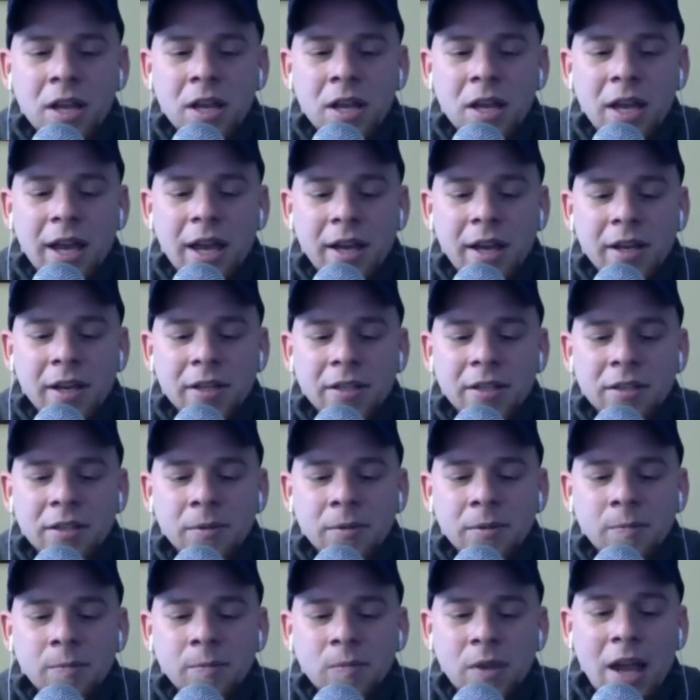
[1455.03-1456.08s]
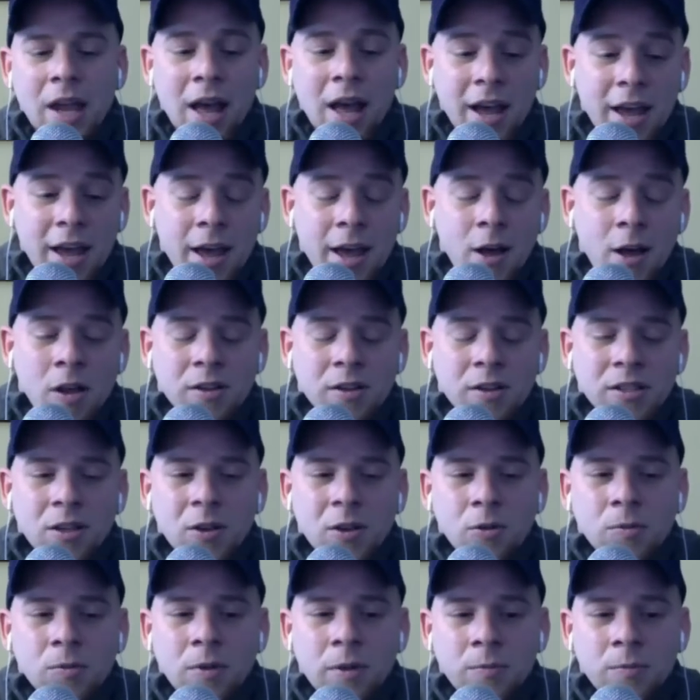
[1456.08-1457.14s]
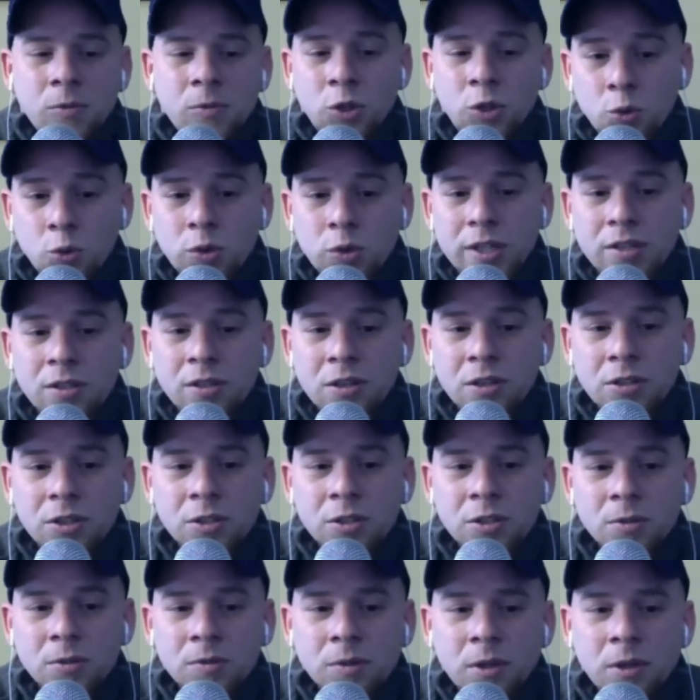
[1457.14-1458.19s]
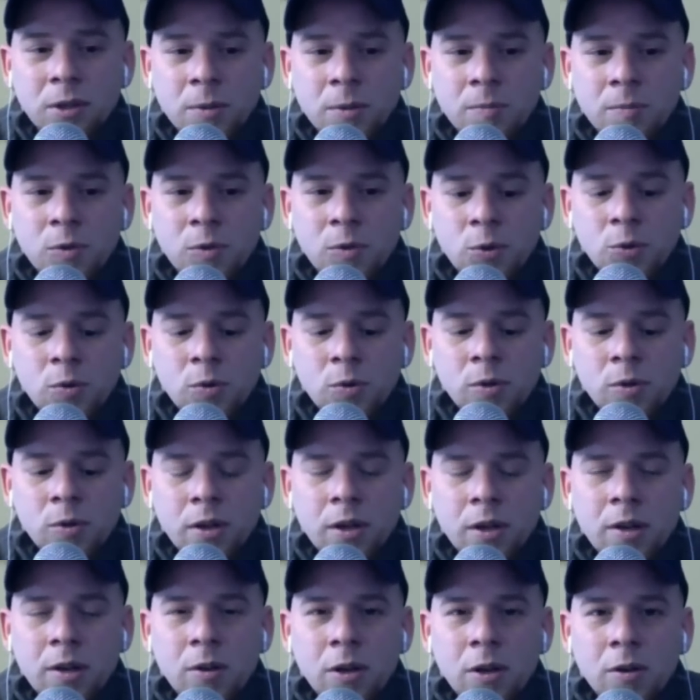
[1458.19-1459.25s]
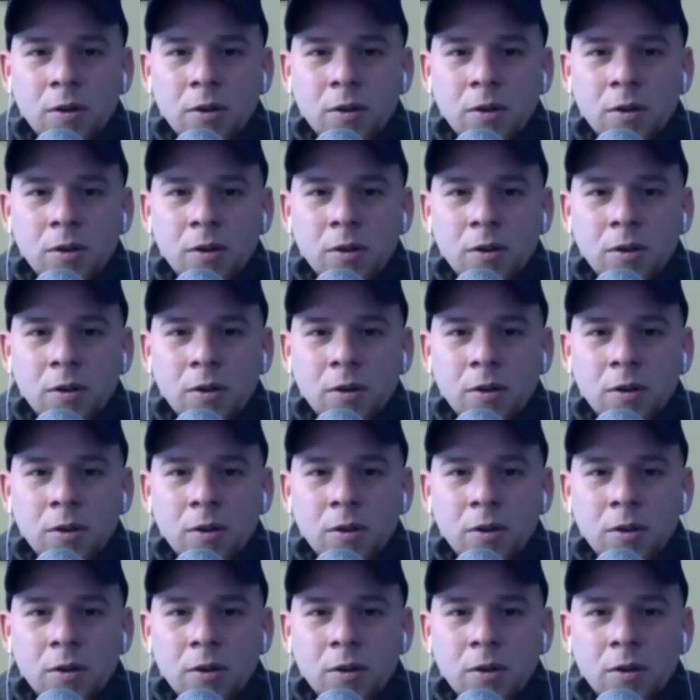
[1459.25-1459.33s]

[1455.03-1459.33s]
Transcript: and I also do research through an